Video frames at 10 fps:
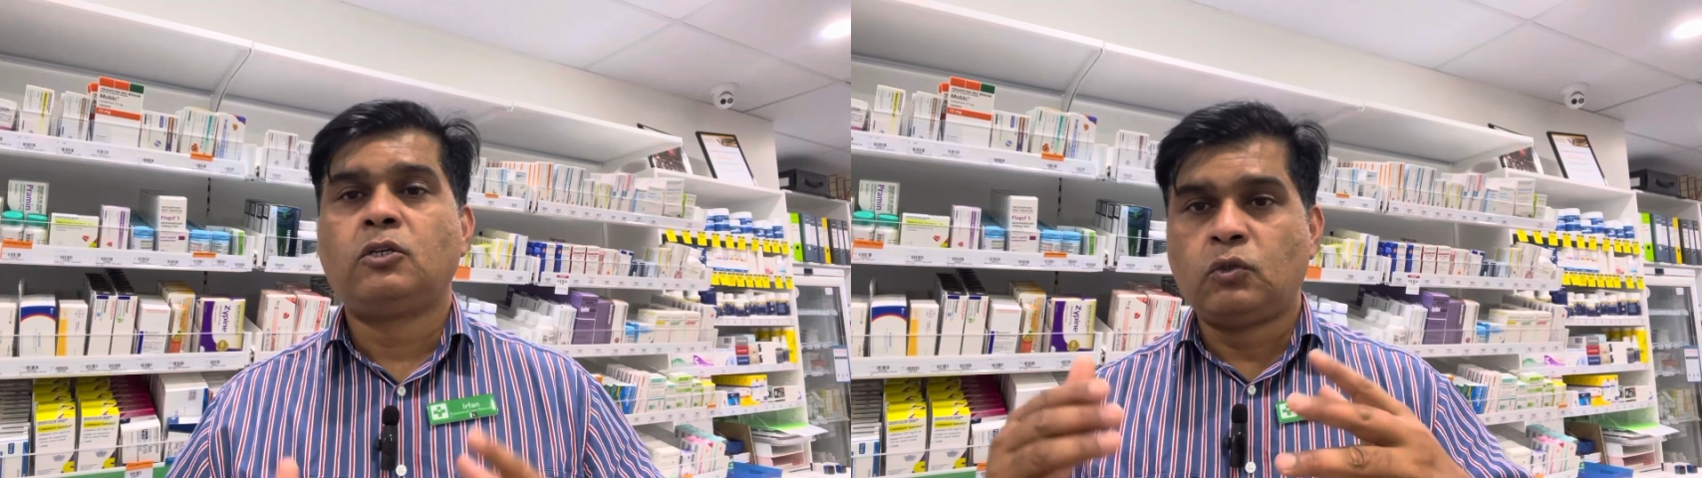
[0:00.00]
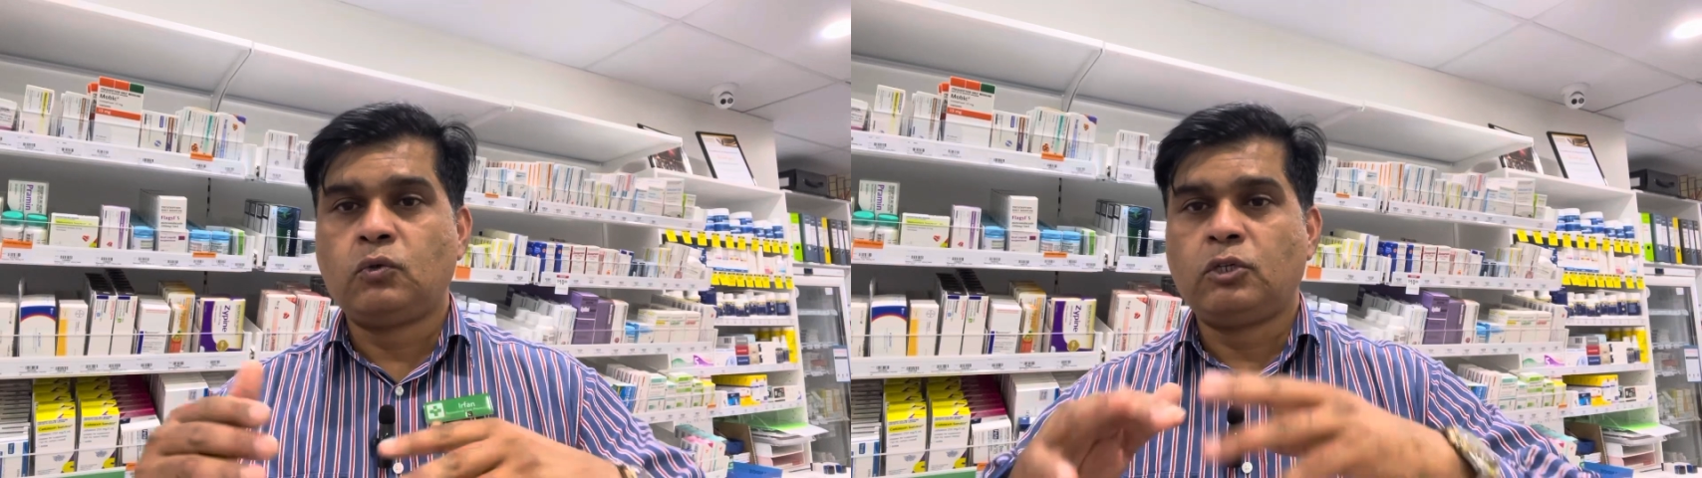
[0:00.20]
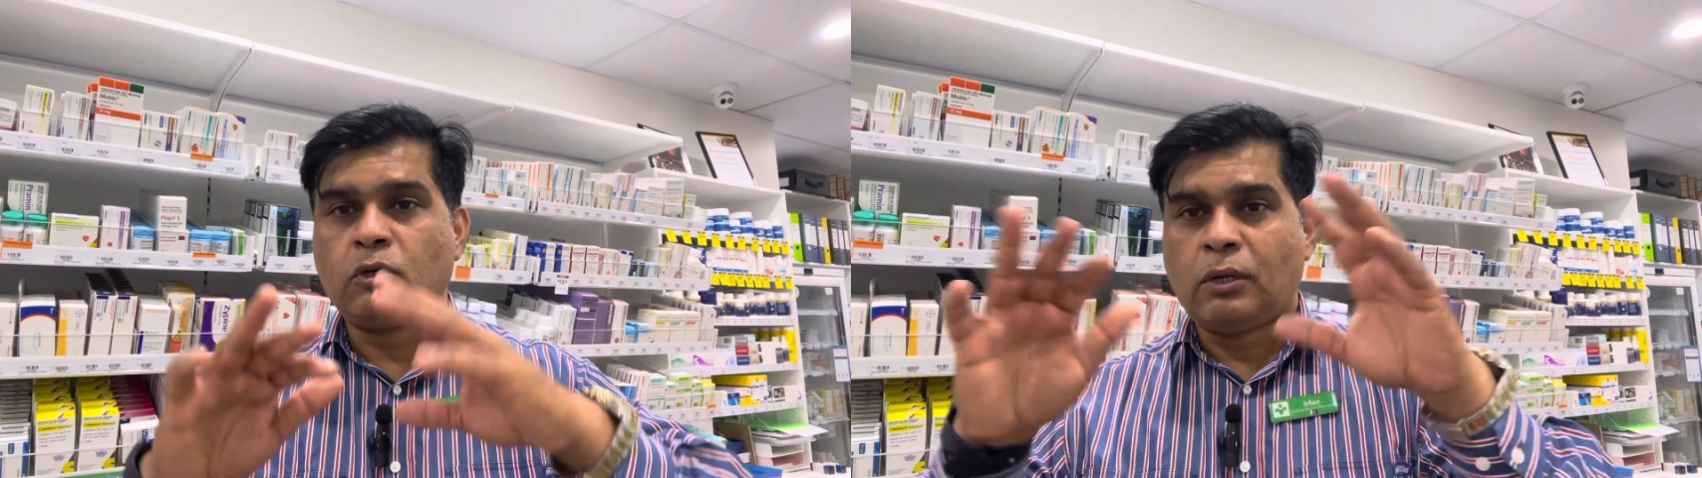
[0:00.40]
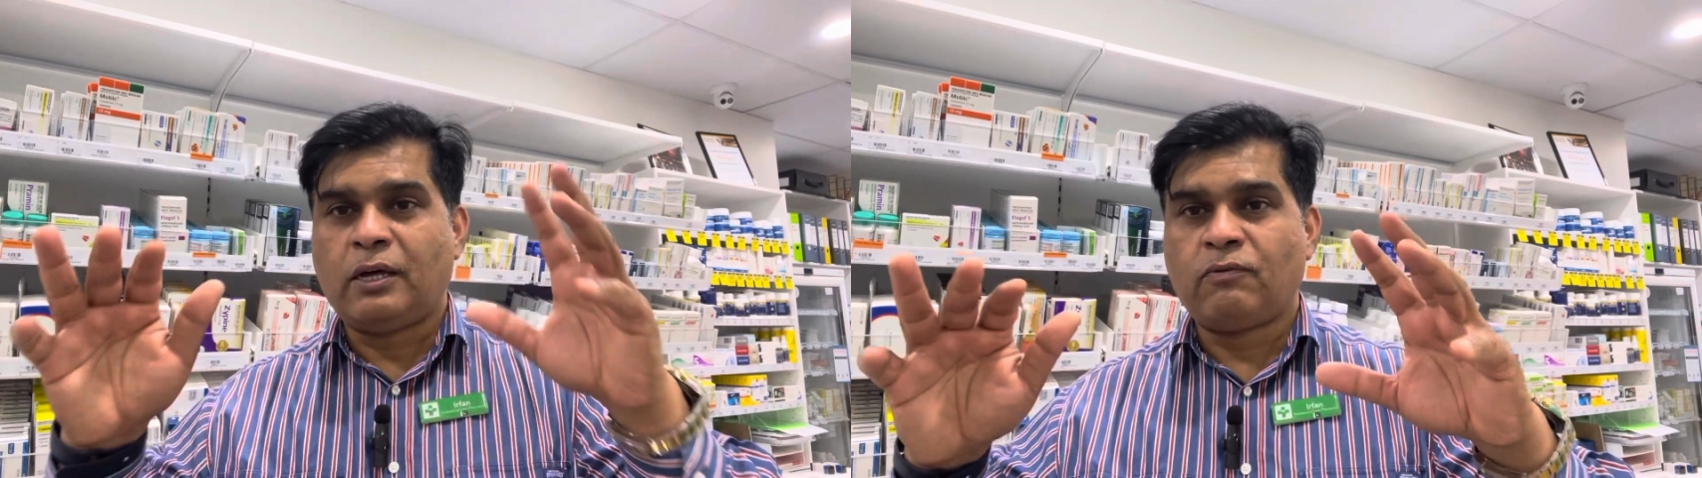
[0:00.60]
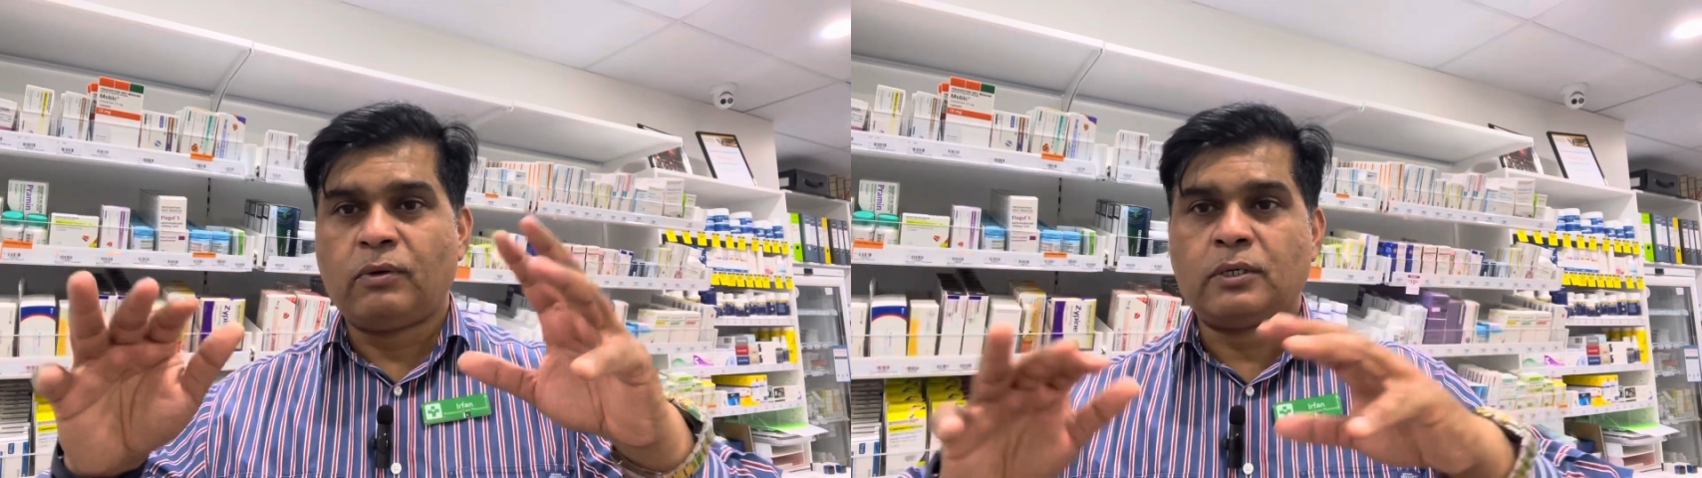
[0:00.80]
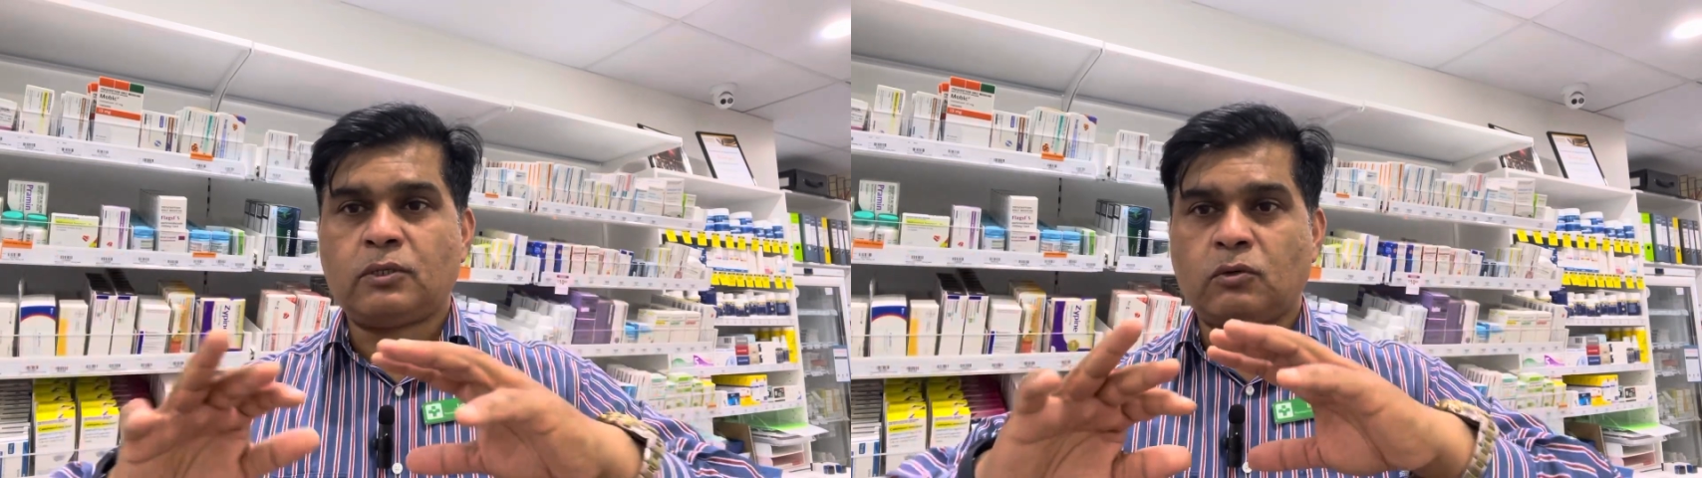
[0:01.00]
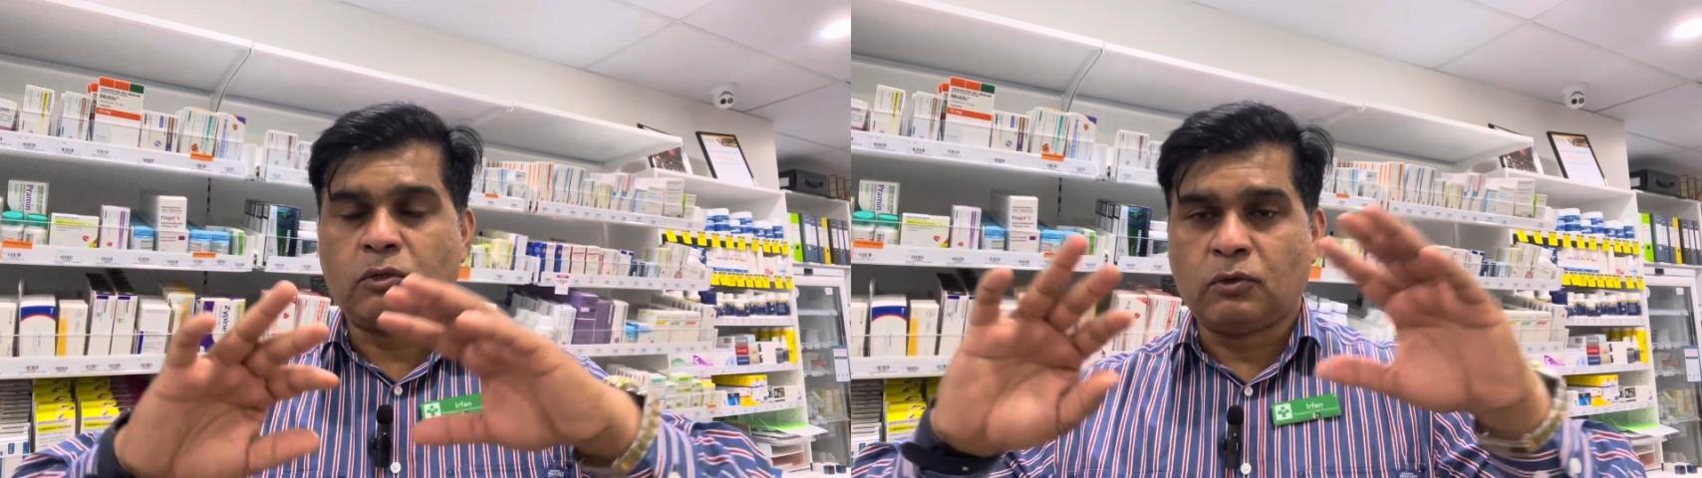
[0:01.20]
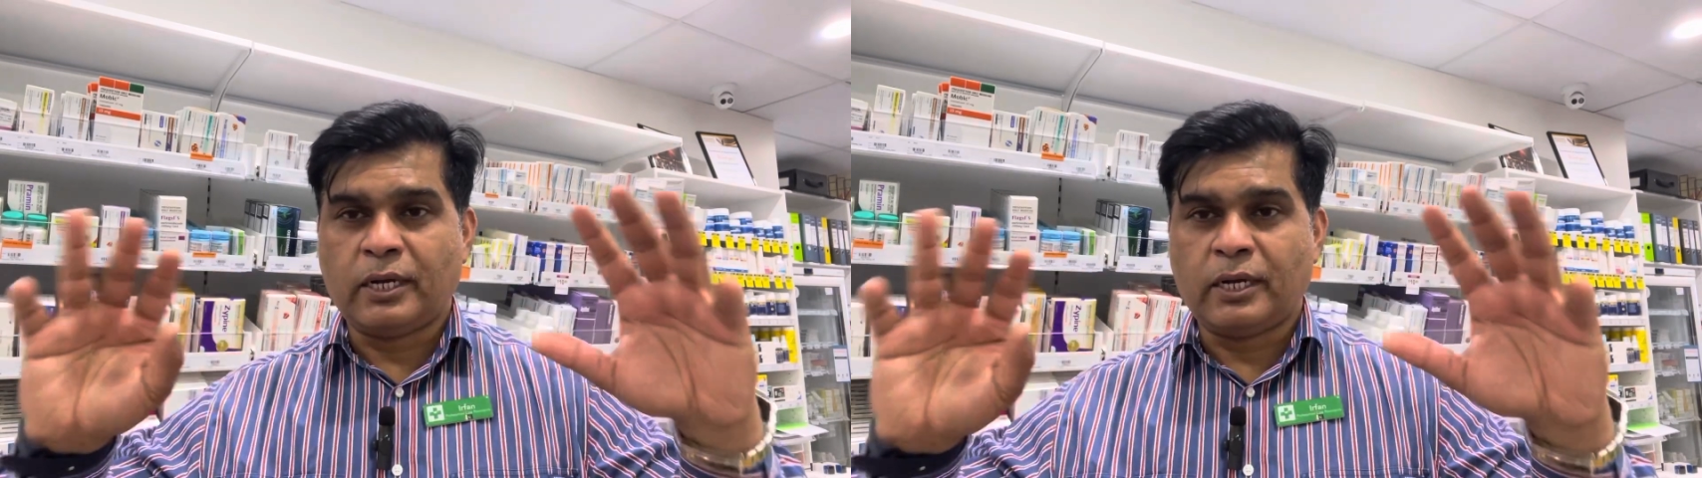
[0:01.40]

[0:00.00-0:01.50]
to your loved ones or your